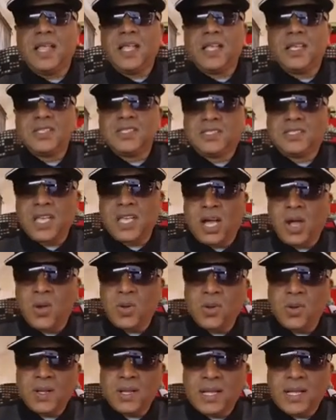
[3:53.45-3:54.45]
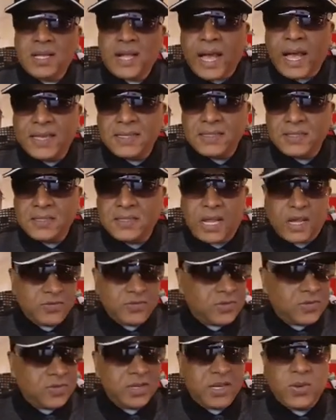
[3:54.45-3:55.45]
So, guys, good
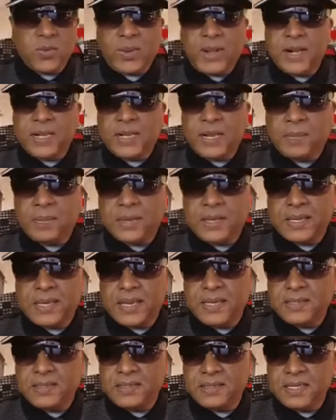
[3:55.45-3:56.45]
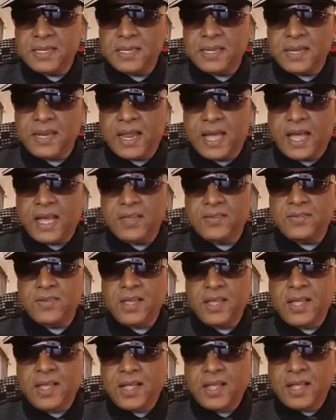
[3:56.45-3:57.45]
afternoon and welcome. KC Live.
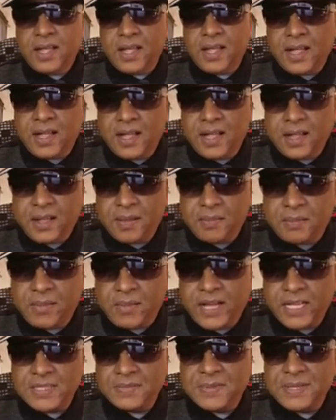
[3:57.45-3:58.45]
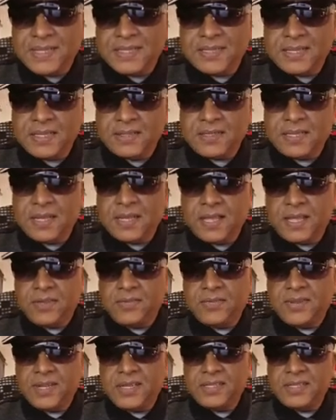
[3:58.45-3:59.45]
My husband says that
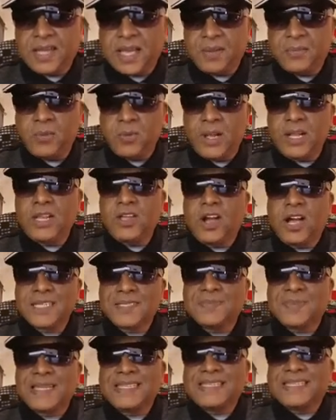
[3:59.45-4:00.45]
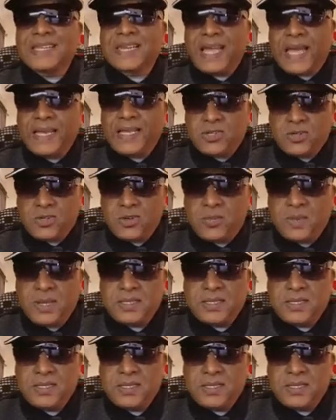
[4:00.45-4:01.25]
every time. Well, your husband is right, Kumeshni.